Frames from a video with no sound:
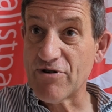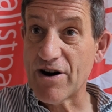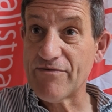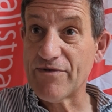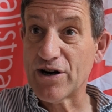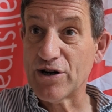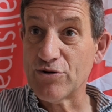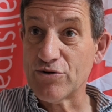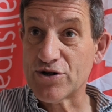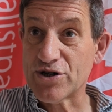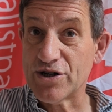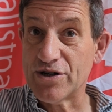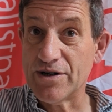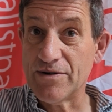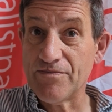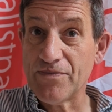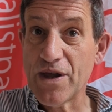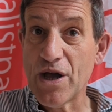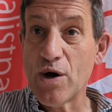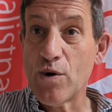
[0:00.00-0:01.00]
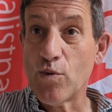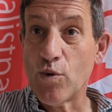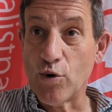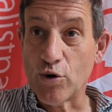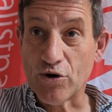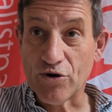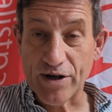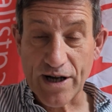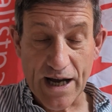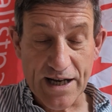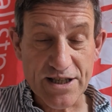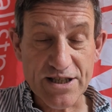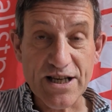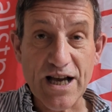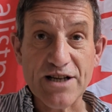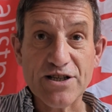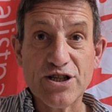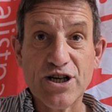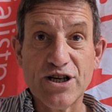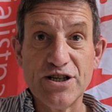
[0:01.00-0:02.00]
Revolution will create
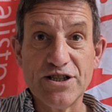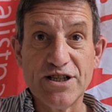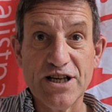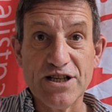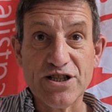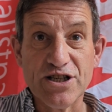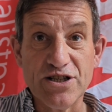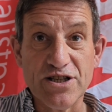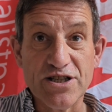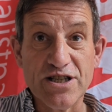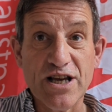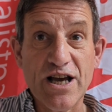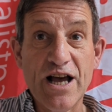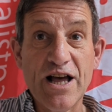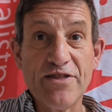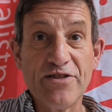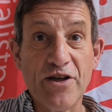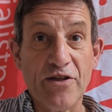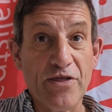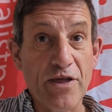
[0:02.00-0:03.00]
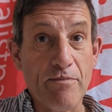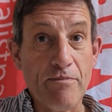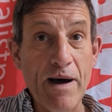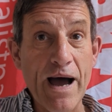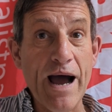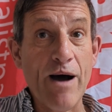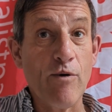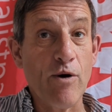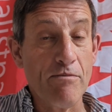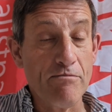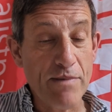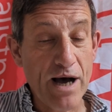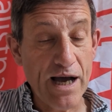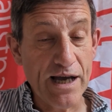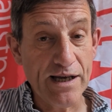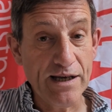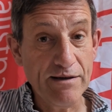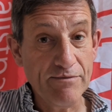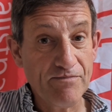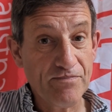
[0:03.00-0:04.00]
such conditions that the power
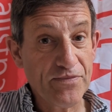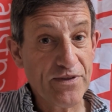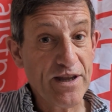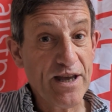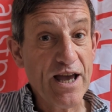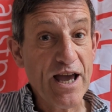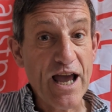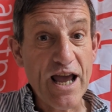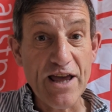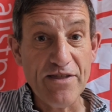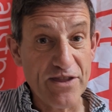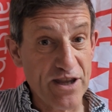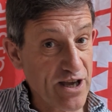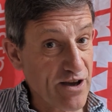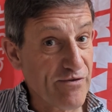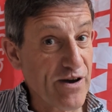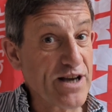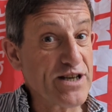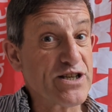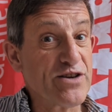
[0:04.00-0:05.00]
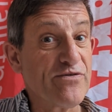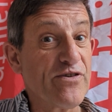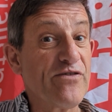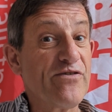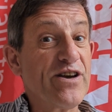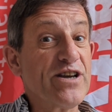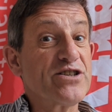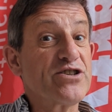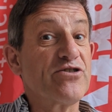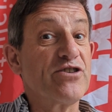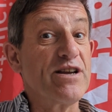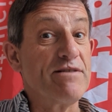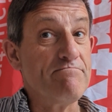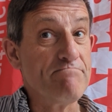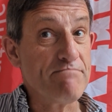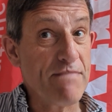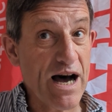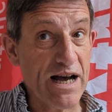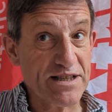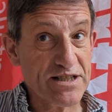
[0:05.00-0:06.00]
may, in the event of a victory,
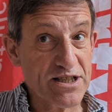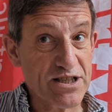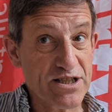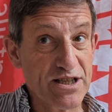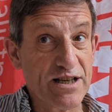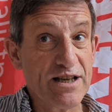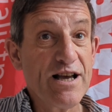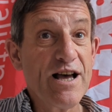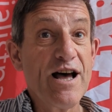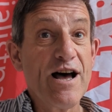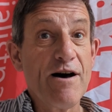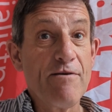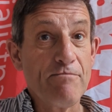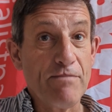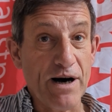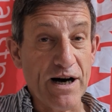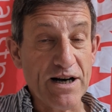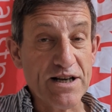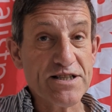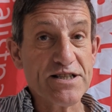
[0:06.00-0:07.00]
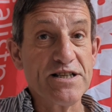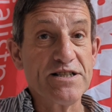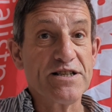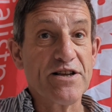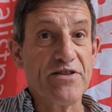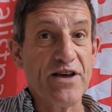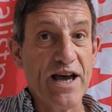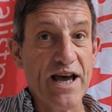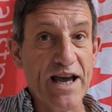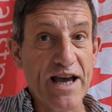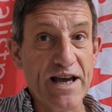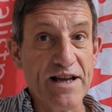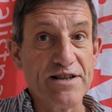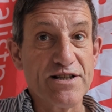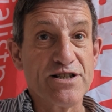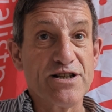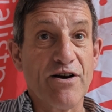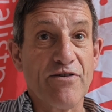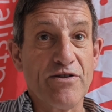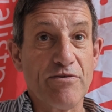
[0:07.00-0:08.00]
must pass into the
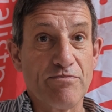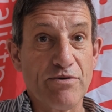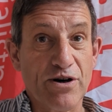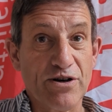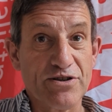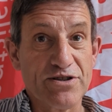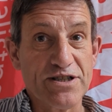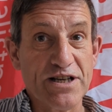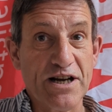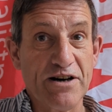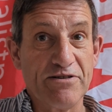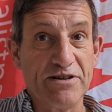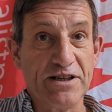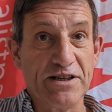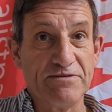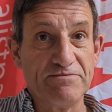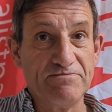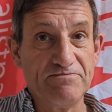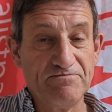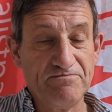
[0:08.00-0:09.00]
hands of the proletariat.